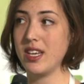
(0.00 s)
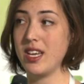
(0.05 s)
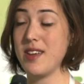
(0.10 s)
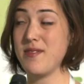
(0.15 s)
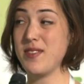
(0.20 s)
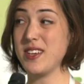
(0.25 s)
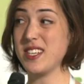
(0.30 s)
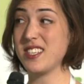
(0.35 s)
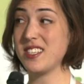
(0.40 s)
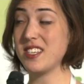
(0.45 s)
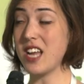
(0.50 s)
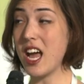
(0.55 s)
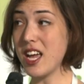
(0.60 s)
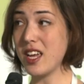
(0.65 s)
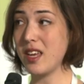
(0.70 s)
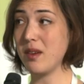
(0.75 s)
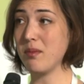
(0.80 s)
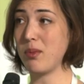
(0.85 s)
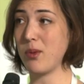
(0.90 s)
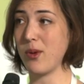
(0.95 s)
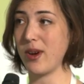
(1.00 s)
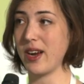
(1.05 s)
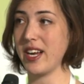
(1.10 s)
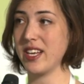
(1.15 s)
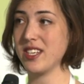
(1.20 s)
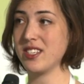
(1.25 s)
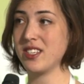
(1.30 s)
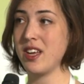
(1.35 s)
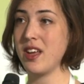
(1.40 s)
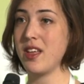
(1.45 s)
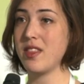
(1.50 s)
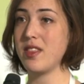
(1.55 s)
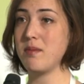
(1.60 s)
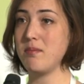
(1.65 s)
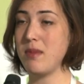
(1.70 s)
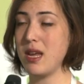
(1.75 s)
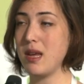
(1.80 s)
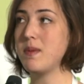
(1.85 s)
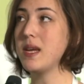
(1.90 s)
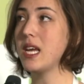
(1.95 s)
If it's not important,
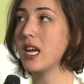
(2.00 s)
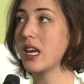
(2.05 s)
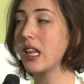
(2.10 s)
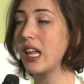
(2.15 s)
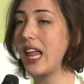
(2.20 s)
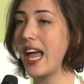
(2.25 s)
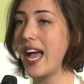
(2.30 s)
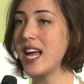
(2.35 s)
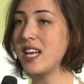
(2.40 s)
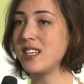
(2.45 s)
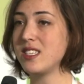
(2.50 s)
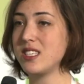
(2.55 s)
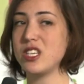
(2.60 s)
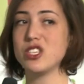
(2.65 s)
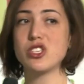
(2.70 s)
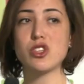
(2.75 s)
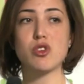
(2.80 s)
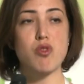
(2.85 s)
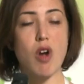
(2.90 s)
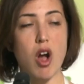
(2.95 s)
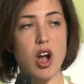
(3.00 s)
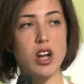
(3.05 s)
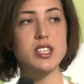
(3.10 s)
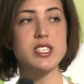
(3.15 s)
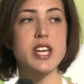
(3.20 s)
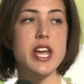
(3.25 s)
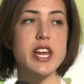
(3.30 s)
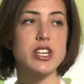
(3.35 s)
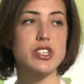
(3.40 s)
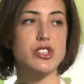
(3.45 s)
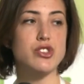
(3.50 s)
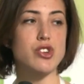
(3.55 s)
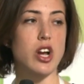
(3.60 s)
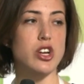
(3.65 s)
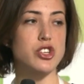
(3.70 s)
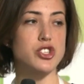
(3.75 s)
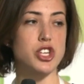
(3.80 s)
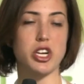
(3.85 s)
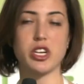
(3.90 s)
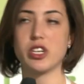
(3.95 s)
then maybe a class is the wrong data
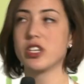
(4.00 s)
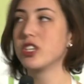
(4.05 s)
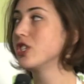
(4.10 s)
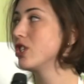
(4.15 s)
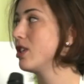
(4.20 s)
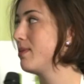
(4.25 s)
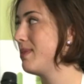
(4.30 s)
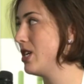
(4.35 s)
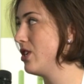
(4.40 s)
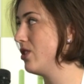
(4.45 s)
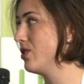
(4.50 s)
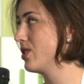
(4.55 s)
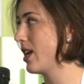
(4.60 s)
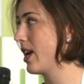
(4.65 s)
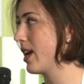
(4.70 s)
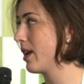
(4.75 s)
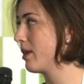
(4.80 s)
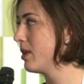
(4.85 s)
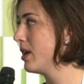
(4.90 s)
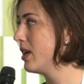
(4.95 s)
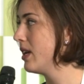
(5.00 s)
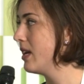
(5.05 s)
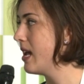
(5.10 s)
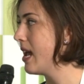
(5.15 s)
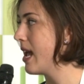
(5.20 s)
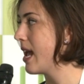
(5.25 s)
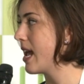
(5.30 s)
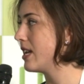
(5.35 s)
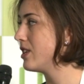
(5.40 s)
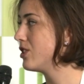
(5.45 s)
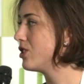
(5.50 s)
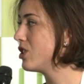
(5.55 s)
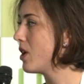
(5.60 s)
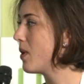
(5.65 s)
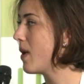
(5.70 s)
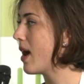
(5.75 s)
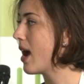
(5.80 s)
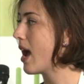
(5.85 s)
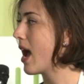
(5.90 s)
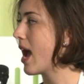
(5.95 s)
structure to be using. And
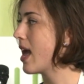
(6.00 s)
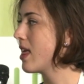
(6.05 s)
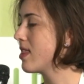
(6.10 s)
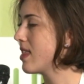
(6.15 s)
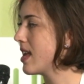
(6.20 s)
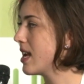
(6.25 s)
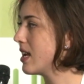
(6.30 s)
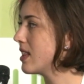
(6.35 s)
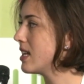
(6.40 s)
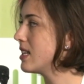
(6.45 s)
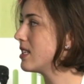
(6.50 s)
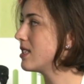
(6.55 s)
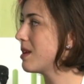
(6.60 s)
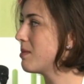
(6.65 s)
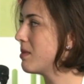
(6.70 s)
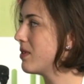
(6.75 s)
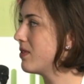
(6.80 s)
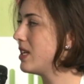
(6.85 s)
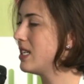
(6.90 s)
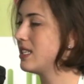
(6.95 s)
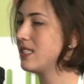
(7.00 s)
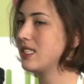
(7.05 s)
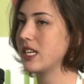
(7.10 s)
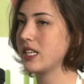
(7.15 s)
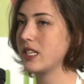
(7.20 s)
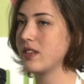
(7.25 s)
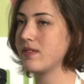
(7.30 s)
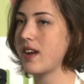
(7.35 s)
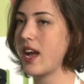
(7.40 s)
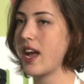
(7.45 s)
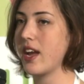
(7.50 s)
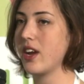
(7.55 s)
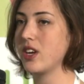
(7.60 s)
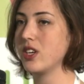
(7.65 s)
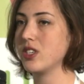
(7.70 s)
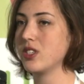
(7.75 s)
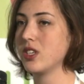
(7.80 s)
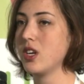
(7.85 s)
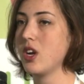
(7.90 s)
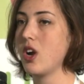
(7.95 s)
so I think that some of these
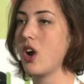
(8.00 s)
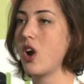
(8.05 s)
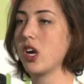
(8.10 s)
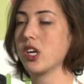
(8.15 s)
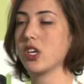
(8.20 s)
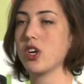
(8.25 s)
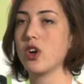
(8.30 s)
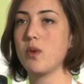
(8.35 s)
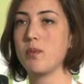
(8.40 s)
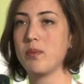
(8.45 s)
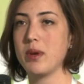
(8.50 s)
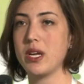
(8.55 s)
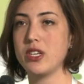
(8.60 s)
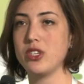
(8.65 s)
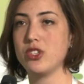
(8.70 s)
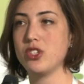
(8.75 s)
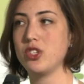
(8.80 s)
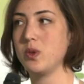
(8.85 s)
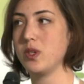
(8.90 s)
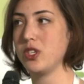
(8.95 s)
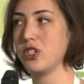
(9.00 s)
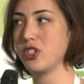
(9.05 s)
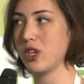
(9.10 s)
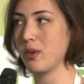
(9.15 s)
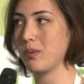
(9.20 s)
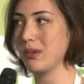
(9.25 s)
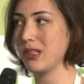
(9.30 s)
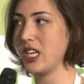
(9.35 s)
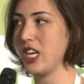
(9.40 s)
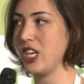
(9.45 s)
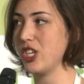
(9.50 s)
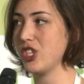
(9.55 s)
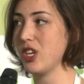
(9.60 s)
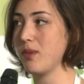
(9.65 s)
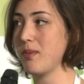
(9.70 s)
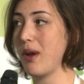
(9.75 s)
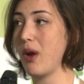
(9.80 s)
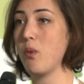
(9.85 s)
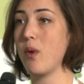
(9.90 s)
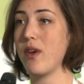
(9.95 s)
signifiers are open to interpretation
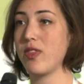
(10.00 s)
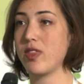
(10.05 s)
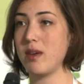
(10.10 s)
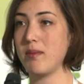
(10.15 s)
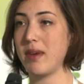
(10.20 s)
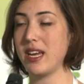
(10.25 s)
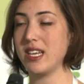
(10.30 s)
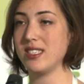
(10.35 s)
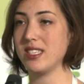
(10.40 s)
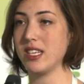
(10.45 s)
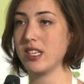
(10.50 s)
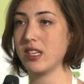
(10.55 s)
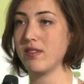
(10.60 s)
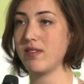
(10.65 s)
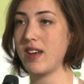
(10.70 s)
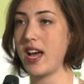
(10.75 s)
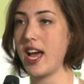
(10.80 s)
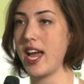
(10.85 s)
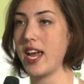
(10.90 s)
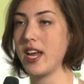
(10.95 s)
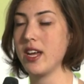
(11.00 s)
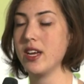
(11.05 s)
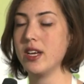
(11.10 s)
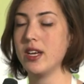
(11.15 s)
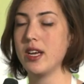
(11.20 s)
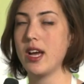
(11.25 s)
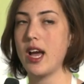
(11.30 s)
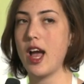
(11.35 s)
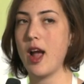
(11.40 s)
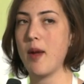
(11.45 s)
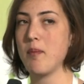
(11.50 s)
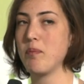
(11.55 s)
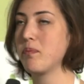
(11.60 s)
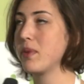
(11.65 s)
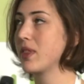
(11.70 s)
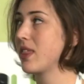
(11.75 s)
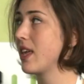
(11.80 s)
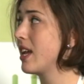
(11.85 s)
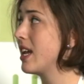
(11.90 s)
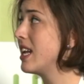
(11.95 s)
about what they might signify,
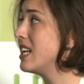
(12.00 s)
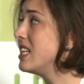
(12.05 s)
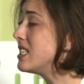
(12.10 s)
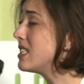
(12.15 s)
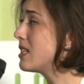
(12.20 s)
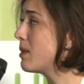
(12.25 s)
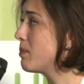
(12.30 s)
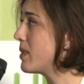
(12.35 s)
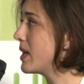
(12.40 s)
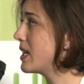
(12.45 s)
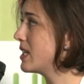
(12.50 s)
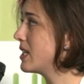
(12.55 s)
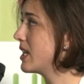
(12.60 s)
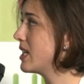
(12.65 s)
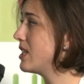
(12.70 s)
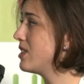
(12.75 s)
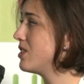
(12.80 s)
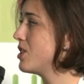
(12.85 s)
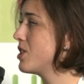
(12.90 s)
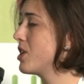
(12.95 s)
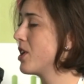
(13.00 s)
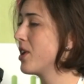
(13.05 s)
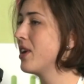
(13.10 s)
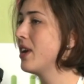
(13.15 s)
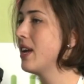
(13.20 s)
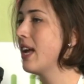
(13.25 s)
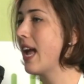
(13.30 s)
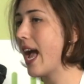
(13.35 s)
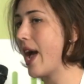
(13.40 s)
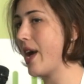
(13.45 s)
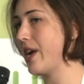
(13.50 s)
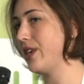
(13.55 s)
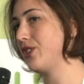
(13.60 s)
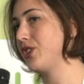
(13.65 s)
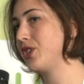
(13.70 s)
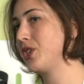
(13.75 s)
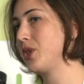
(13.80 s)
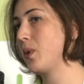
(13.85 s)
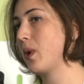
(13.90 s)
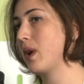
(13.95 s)
but it is something to consider
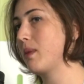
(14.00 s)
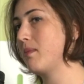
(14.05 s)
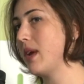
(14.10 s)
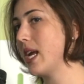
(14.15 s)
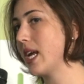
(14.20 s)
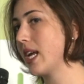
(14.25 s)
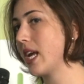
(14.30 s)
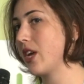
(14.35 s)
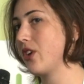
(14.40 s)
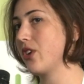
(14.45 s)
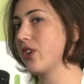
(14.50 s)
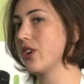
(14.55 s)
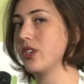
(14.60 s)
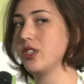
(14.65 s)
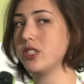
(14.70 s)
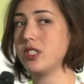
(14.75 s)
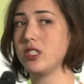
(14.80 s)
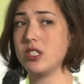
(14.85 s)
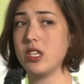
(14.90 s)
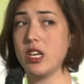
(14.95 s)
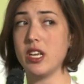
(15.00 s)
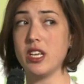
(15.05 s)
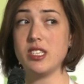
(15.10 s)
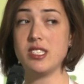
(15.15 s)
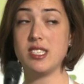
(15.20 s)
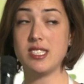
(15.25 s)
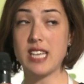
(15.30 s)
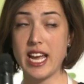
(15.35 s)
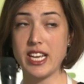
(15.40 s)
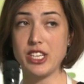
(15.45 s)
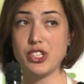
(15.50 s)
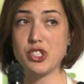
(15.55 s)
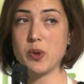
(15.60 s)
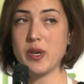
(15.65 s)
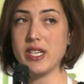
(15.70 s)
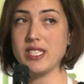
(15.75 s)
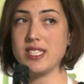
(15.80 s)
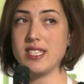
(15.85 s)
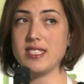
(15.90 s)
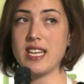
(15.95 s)
as you are making your design
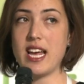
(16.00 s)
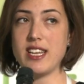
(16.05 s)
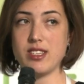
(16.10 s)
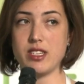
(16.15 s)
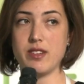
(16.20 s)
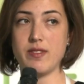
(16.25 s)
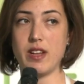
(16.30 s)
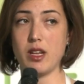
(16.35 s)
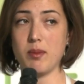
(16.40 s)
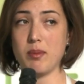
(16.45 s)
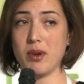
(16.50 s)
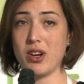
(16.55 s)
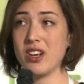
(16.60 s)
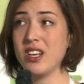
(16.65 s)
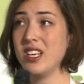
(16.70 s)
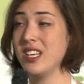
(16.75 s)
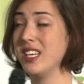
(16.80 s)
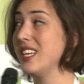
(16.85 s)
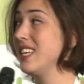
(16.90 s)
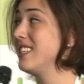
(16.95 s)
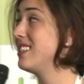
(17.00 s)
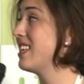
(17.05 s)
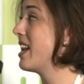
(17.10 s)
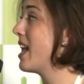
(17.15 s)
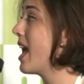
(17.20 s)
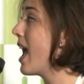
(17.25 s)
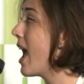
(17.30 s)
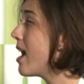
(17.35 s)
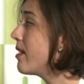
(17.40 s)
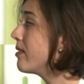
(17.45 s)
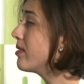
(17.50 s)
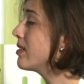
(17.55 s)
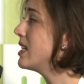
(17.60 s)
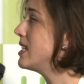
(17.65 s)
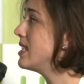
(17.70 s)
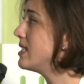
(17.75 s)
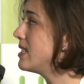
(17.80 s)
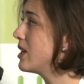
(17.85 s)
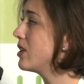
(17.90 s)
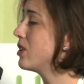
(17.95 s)
choices as a developer, is that every
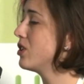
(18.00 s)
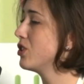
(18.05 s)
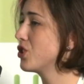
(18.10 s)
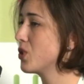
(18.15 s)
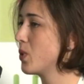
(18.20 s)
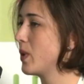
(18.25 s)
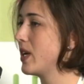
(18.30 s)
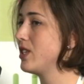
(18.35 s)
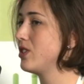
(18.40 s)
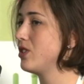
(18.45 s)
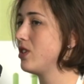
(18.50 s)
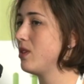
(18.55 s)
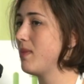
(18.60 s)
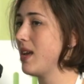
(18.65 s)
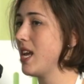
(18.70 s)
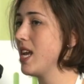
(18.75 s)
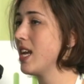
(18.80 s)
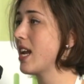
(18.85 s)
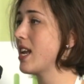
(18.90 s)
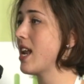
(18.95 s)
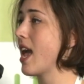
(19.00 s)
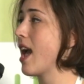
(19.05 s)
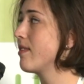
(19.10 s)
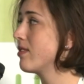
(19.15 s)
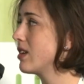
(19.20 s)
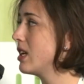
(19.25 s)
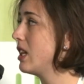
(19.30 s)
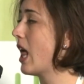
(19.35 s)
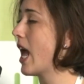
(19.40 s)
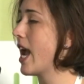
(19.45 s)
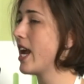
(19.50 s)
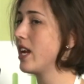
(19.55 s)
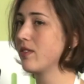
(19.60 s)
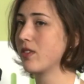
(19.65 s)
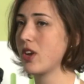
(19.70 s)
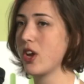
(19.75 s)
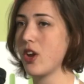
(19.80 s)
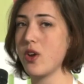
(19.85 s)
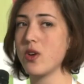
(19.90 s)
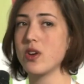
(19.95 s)
single choice you make and every line of
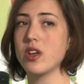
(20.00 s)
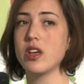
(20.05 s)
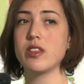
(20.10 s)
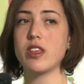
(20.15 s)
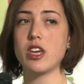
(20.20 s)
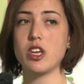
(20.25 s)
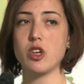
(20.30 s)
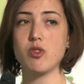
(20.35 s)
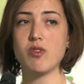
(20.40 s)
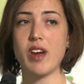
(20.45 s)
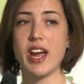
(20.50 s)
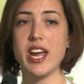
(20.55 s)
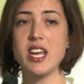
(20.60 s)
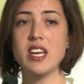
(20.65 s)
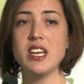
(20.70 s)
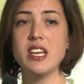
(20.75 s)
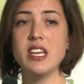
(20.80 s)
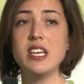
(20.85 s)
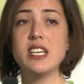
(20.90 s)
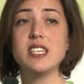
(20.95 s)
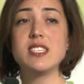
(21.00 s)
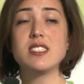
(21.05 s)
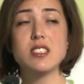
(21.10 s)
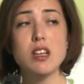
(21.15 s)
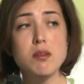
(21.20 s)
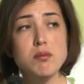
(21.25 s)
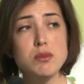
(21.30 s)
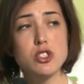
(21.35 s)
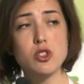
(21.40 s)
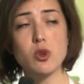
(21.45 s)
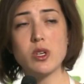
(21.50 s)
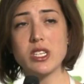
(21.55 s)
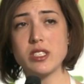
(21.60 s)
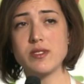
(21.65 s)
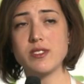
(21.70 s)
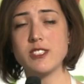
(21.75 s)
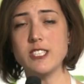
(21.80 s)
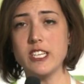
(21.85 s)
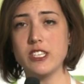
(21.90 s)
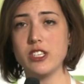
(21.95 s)
code that you write is some sort
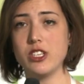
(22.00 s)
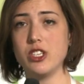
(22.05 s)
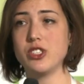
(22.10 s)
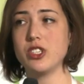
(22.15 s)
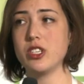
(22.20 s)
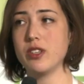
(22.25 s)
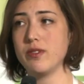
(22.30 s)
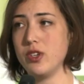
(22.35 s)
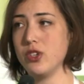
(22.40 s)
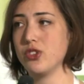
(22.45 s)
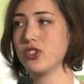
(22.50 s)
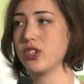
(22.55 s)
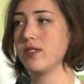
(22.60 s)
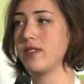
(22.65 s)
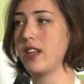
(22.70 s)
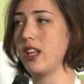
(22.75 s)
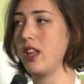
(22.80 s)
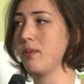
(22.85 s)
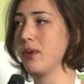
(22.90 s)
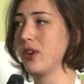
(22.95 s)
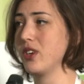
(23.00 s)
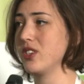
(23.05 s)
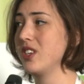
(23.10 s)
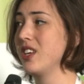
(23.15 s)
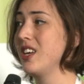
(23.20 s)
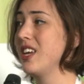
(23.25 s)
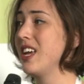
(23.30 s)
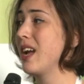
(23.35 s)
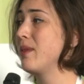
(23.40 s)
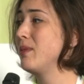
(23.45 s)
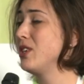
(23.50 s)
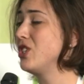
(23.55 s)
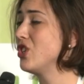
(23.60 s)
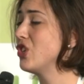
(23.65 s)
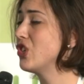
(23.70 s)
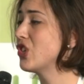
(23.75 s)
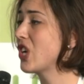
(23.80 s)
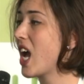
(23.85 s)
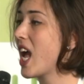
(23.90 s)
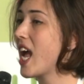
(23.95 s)
of signal to the future developers. And we
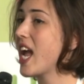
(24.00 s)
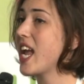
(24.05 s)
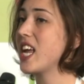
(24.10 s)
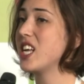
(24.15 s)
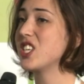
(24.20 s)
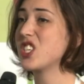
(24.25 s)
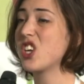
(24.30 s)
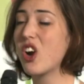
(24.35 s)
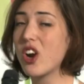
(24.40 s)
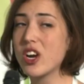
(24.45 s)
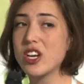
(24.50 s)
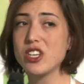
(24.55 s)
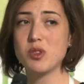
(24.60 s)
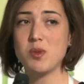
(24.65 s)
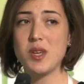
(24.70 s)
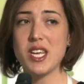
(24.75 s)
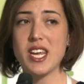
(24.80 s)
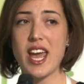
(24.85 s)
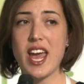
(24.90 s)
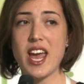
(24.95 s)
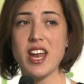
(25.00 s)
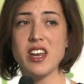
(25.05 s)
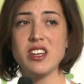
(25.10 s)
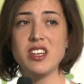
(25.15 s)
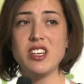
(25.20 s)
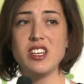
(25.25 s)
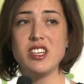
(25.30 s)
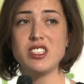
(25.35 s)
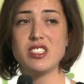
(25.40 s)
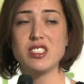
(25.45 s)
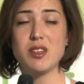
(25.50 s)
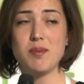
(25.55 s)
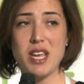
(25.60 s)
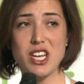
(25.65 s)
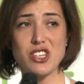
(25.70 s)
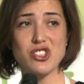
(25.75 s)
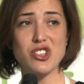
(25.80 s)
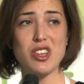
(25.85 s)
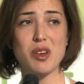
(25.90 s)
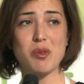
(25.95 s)
should try as hard as we can to
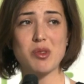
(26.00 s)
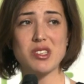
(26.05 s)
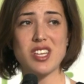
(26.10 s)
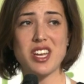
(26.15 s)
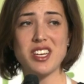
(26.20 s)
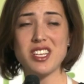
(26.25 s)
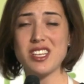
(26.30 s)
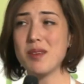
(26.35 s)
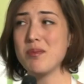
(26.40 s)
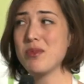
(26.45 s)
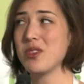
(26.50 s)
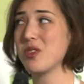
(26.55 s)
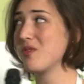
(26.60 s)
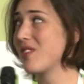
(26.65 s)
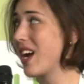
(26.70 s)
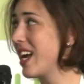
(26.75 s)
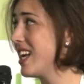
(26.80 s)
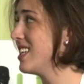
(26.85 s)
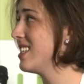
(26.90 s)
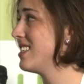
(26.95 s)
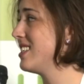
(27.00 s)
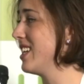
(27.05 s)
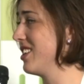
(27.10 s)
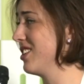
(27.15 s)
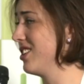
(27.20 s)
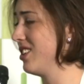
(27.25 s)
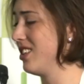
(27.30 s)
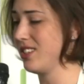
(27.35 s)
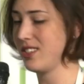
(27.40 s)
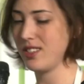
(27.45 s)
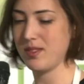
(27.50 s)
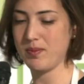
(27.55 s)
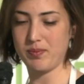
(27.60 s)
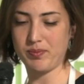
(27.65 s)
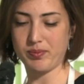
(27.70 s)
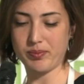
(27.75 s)
make sure that we're sending them the right signals.